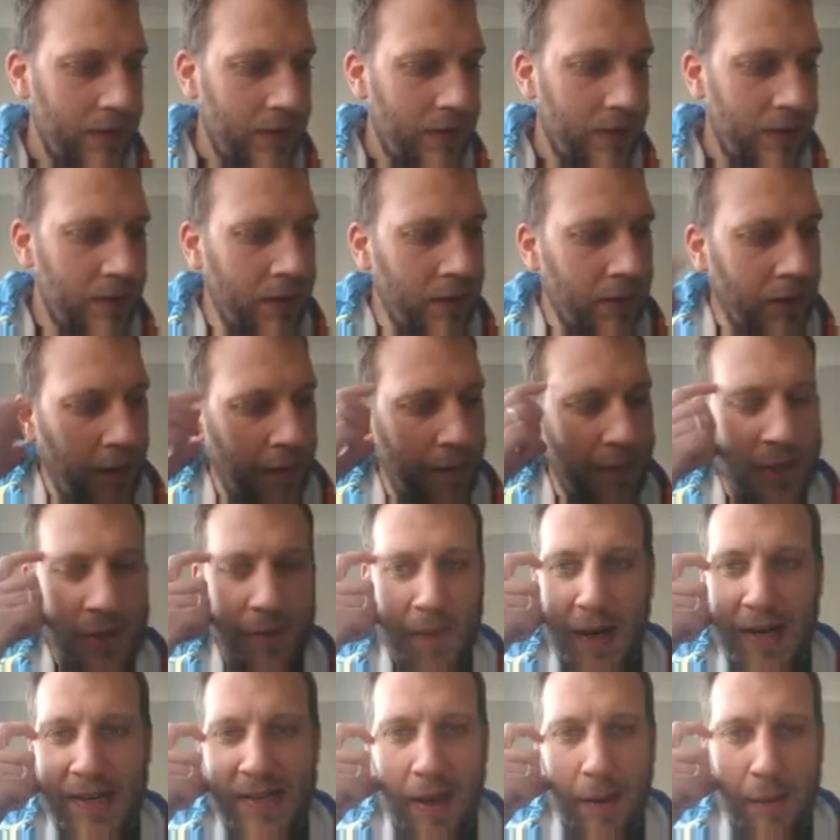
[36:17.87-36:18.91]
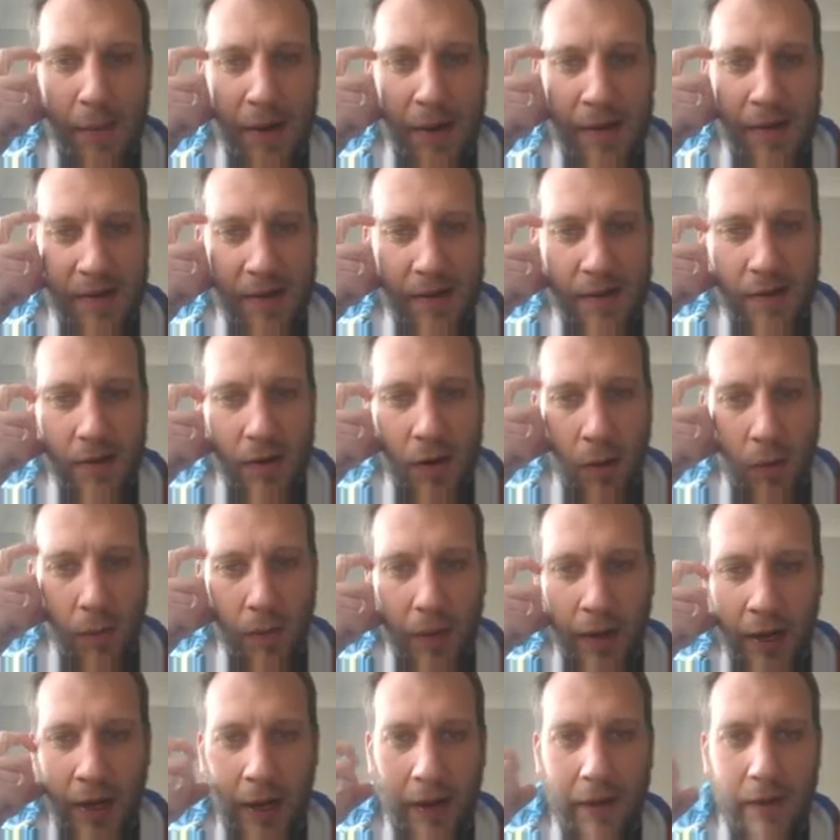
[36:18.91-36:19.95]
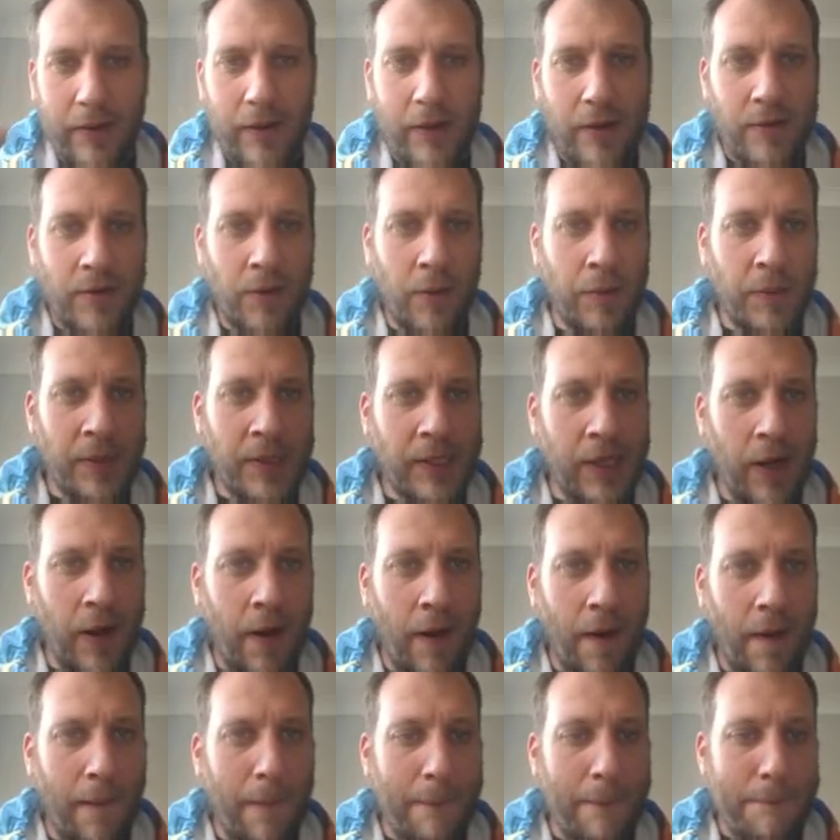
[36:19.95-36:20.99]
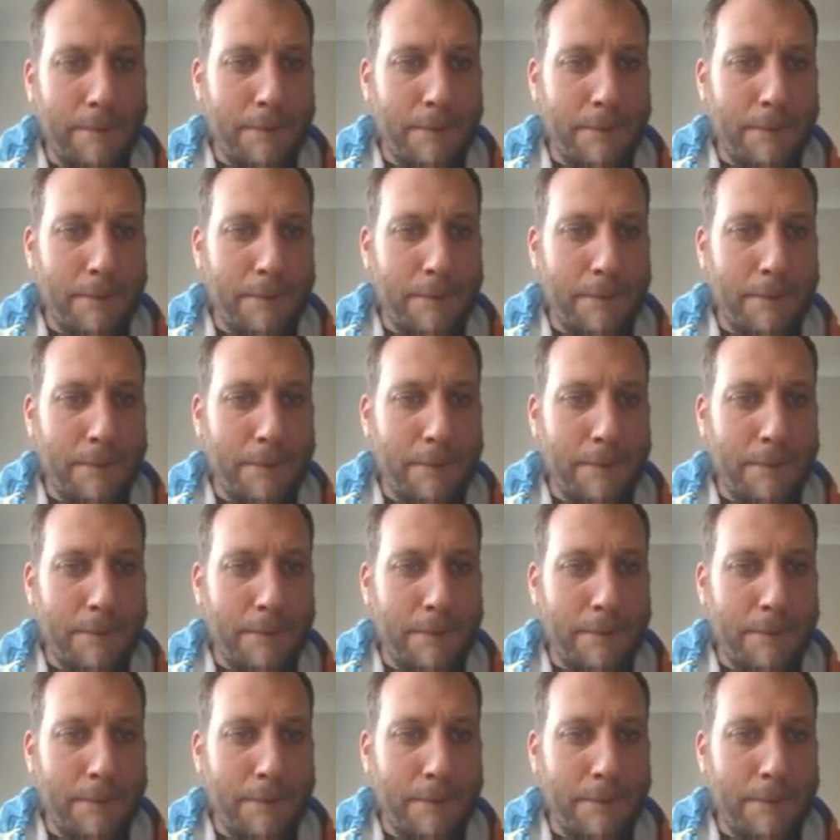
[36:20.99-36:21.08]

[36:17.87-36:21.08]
Oh, a couple of space ambiences. Cool. Okay. So when we start,